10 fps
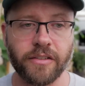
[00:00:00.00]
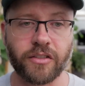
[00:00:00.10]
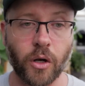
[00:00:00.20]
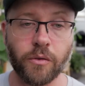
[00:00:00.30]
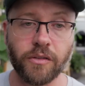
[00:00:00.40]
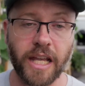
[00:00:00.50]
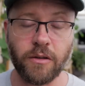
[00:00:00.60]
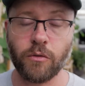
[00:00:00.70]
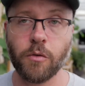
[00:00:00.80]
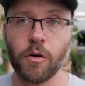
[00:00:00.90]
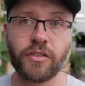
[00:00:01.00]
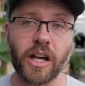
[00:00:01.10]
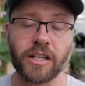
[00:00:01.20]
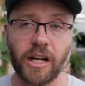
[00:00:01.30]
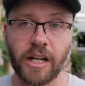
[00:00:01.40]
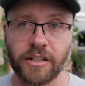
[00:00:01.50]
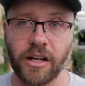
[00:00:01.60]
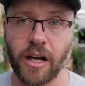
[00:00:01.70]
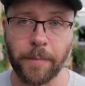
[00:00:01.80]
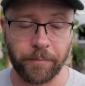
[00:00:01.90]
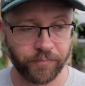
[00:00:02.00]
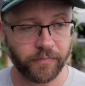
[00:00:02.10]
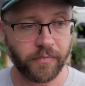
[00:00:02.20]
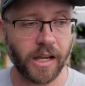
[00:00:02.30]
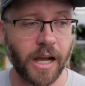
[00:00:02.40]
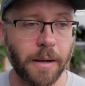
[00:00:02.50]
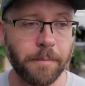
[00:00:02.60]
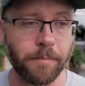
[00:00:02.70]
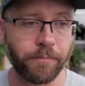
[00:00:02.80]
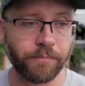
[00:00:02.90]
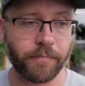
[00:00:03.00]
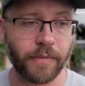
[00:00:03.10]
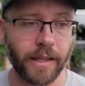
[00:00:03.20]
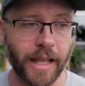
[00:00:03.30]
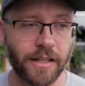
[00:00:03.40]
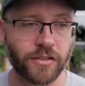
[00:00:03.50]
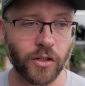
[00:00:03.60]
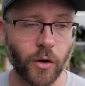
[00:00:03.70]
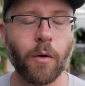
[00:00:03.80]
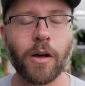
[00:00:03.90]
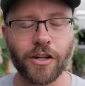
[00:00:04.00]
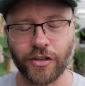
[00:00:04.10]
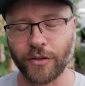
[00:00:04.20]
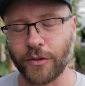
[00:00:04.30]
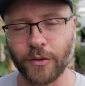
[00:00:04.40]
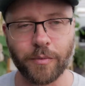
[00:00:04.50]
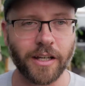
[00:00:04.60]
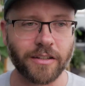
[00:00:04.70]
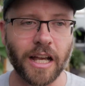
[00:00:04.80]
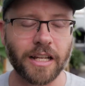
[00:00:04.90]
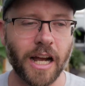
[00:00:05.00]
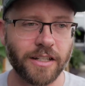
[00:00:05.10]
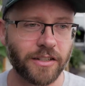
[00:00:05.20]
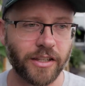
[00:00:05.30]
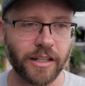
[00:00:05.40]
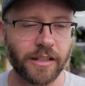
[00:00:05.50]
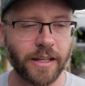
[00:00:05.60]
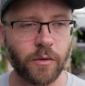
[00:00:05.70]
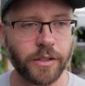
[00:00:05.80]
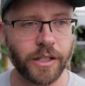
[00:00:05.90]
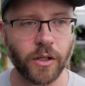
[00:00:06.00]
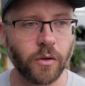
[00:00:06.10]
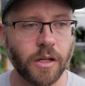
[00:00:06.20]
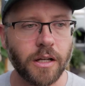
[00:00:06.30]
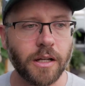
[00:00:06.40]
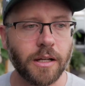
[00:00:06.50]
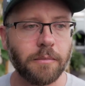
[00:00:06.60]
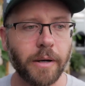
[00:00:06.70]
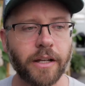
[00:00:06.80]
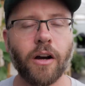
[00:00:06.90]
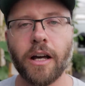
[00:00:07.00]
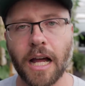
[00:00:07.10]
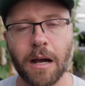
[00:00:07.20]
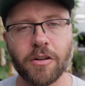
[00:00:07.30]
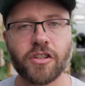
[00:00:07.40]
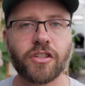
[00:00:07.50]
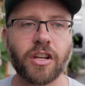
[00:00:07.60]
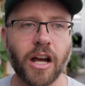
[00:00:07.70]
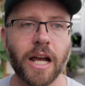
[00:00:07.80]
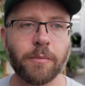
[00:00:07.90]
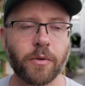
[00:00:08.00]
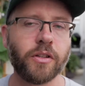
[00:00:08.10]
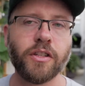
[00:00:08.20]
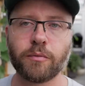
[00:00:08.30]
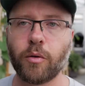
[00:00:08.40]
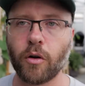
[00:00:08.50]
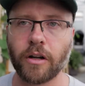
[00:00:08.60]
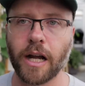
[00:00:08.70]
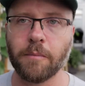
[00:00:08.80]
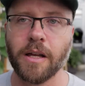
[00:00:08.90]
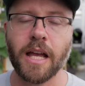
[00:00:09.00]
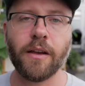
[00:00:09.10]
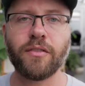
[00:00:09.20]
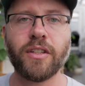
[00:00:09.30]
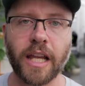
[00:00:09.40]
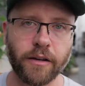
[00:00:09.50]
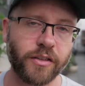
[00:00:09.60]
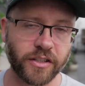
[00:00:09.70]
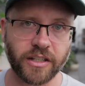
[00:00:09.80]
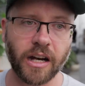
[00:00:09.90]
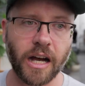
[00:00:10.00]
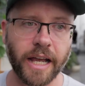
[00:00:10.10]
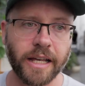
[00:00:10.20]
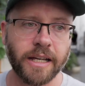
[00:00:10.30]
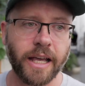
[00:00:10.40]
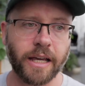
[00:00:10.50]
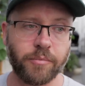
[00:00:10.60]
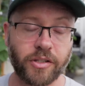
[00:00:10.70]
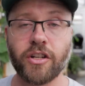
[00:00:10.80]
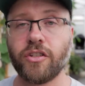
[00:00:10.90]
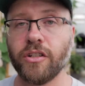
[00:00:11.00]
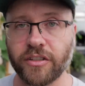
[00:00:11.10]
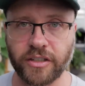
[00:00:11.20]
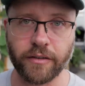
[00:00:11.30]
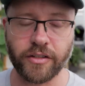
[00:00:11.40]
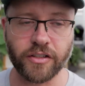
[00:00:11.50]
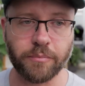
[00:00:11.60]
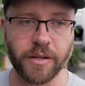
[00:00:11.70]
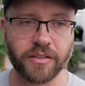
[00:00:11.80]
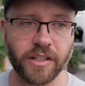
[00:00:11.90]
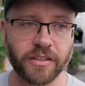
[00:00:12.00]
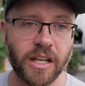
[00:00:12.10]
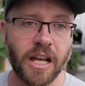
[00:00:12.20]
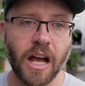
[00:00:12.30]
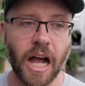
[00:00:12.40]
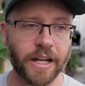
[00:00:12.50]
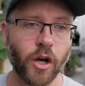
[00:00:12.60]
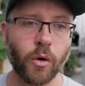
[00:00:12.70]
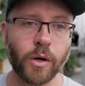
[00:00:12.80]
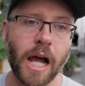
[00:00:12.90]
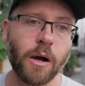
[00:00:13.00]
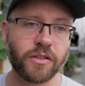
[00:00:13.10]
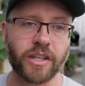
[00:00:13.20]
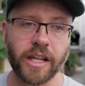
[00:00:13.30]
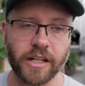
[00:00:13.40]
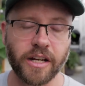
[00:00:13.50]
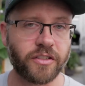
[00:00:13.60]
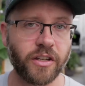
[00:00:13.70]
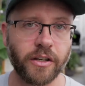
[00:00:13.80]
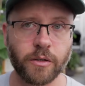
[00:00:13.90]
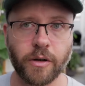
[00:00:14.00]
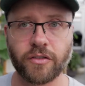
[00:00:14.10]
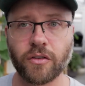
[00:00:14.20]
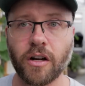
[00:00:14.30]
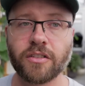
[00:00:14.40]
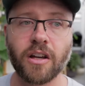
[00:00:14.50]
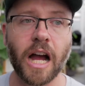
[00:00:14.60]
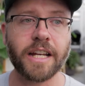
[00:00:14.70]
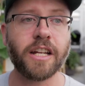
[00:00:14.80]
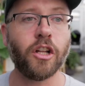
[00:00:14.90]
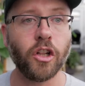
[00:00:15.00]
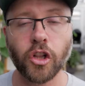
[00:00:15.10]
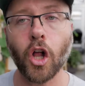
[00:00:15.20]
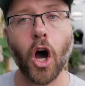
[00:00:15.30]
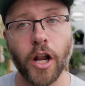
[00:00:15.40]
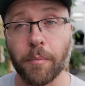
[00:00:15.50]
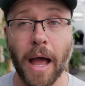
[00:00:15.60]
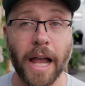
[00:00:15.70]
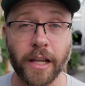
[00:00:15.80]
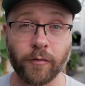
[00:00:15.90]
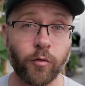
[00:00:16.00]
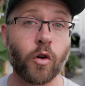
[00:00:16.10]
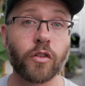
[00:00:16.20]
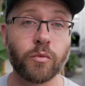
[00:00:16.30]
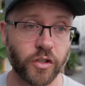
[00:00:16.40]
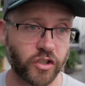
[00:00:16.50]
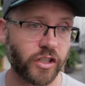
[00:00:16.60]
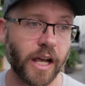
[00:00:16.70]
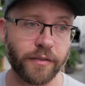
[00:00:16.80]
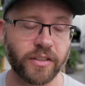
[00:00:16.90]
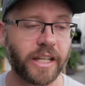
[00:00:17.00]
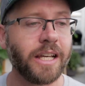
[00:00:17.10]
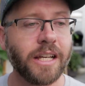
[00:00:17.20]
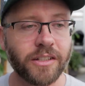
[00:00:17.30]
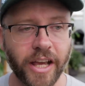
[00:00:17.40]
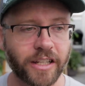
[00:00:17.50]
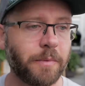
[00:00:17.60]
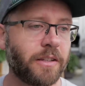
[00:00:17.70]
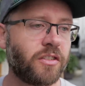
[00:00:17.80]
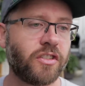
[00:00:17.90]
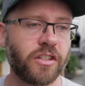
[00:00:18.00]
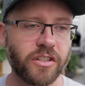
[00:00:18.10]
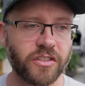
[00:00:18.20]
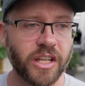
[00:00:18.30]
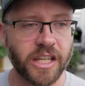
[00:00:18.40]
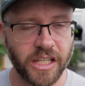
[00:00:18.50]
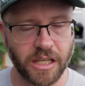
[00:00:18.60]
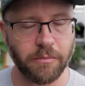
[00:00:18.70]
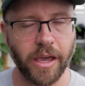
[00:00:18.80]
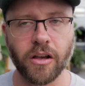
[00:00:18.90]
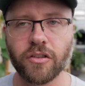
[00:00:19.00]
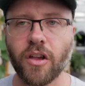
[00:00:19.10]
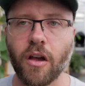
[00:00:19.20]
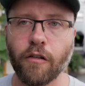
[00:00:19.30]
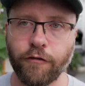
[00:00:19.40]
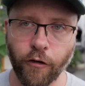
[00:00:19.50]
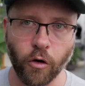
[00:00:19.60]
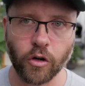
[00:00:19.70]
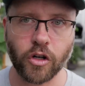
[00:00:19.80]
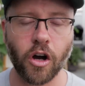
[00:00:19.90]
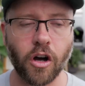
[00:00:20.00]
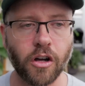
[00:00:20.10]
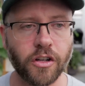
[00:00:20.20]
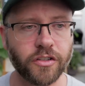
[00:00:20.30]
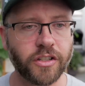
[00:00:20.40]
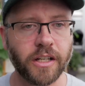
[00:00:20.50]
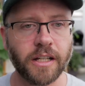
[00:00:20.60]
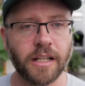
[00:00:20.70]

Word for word: So it removes a ton of time. Um, and so I wanted to share it with you because I I just think, like, you know, my God, how much time could this program have saved this guy and potentially saved his business? I know when I was getting into selling to restaurants, I did a lot of back and forth with chefs, like text messages, emails, phone calls.